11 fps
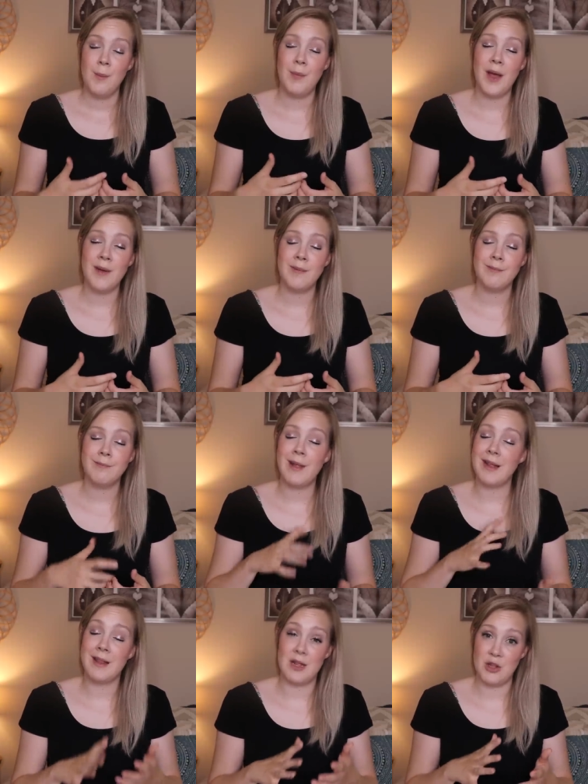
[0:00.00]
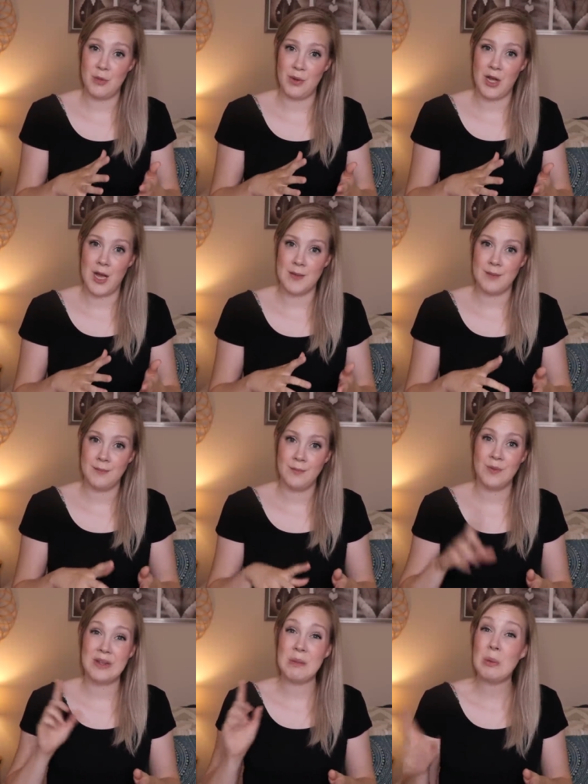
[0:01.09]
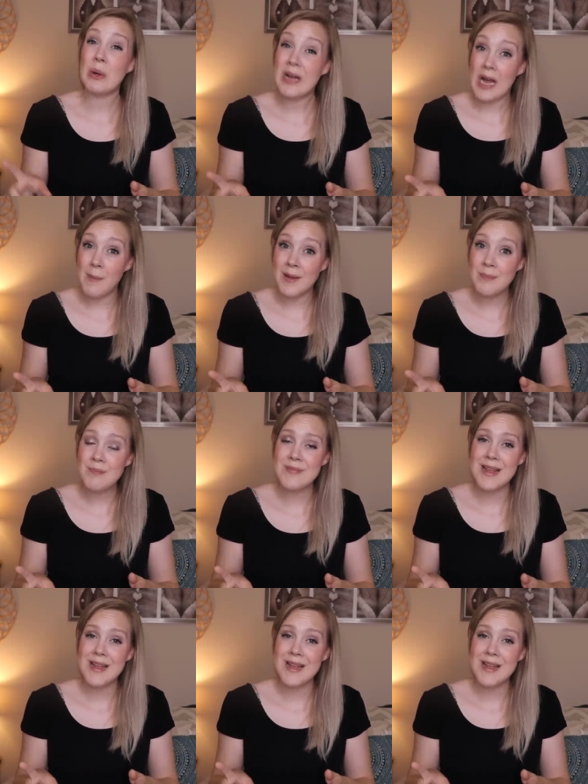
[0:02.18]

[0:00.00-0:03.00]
But that's not super common. What's more common